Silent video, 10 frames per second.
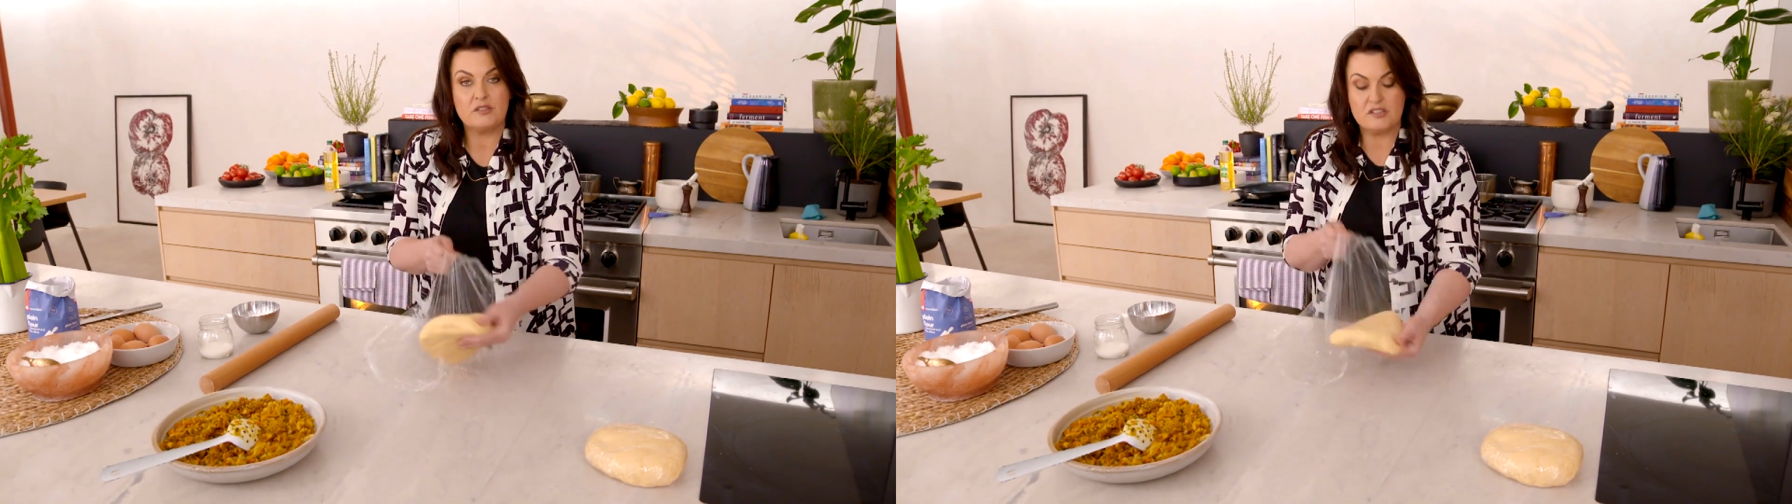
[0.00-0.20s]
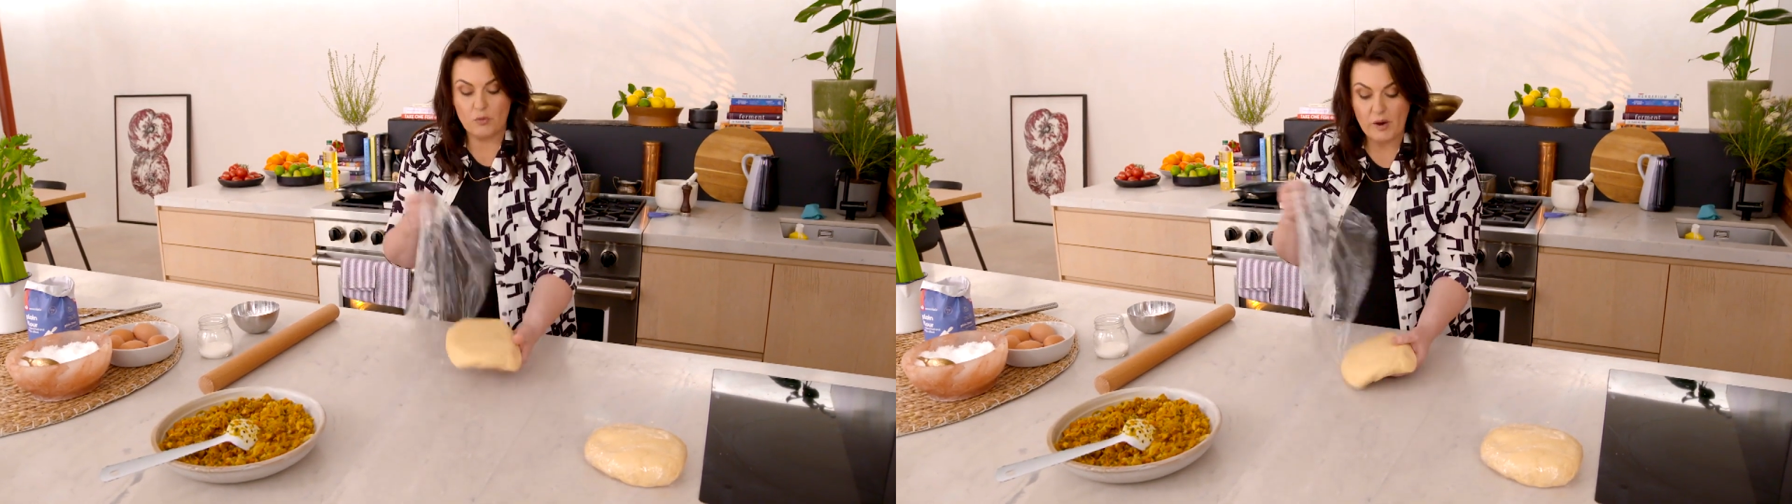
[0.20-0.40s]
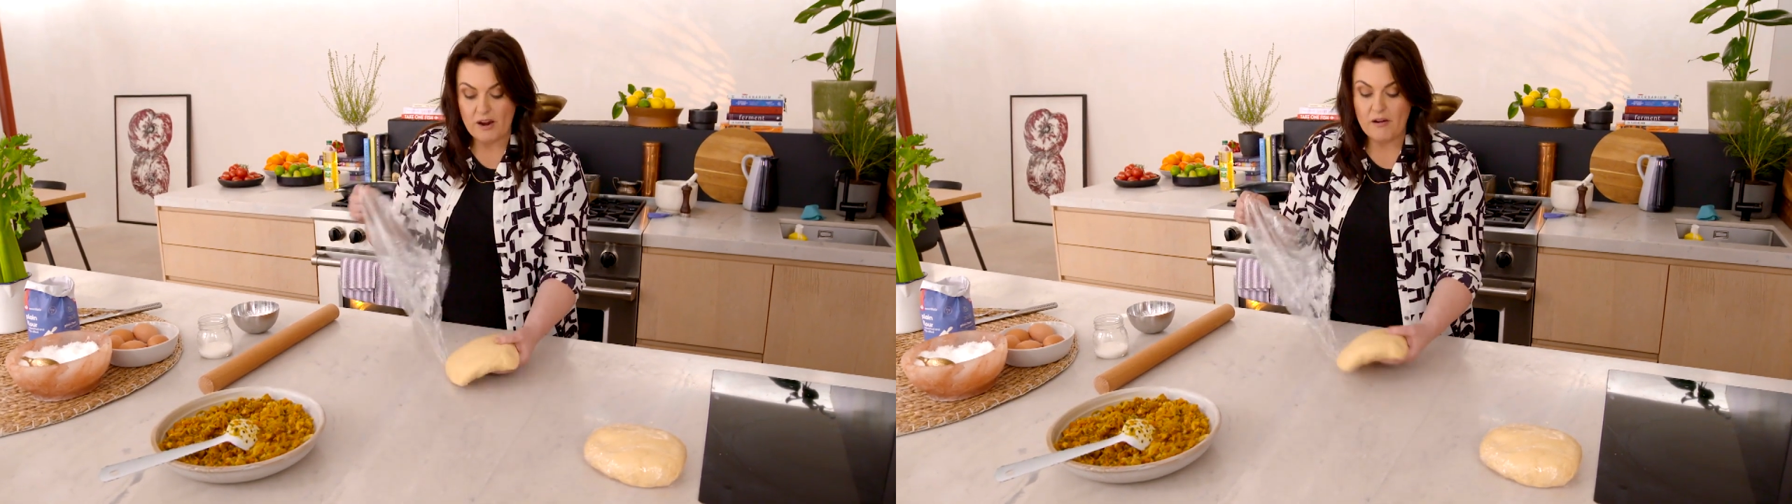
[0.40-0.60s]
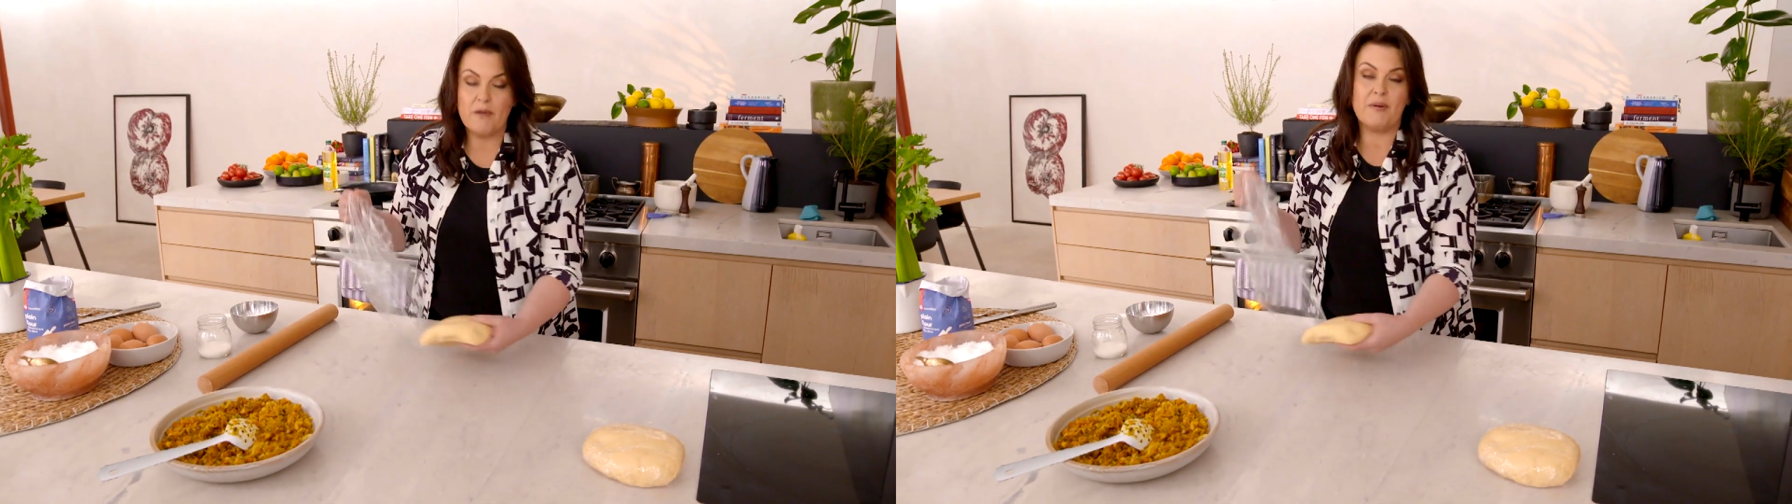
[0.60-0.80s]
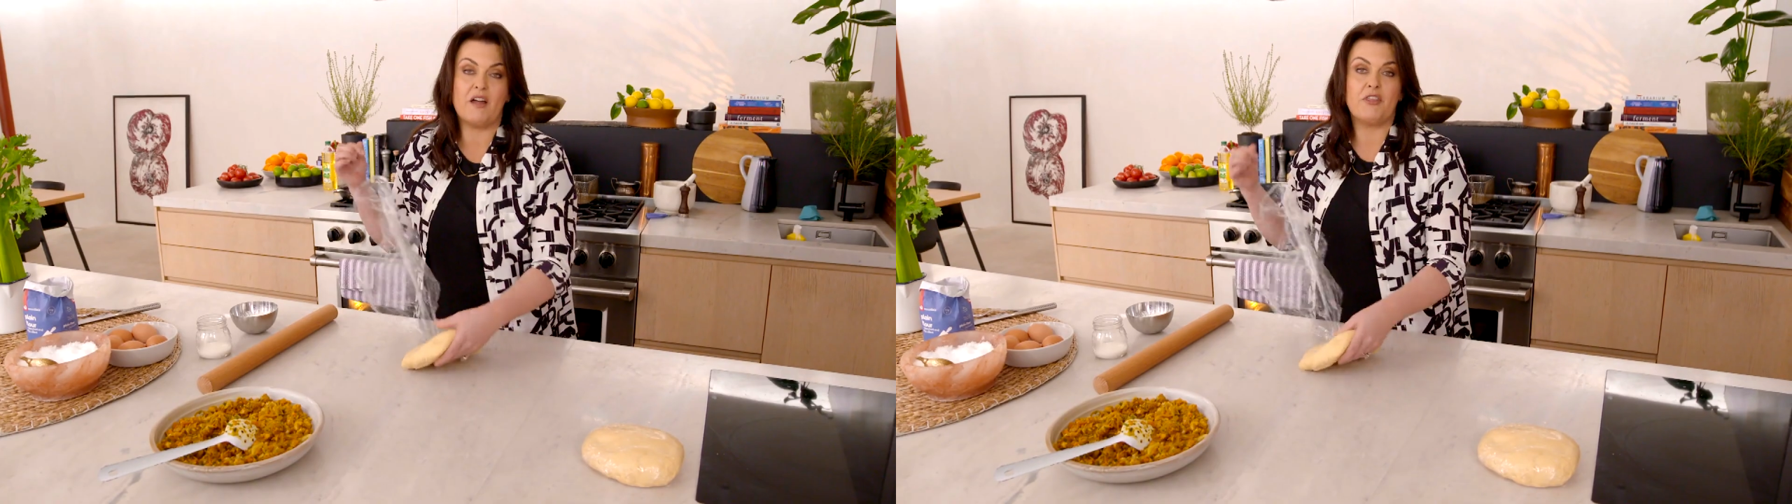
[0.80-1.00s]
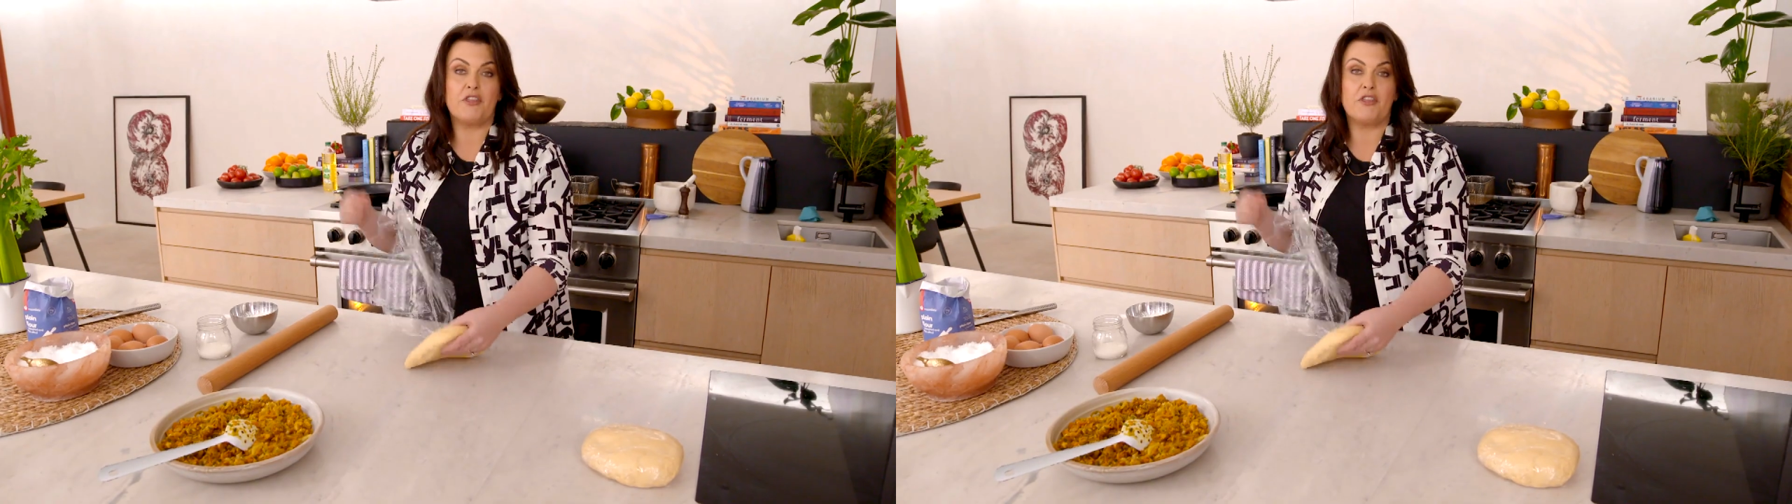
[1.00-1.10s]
a square about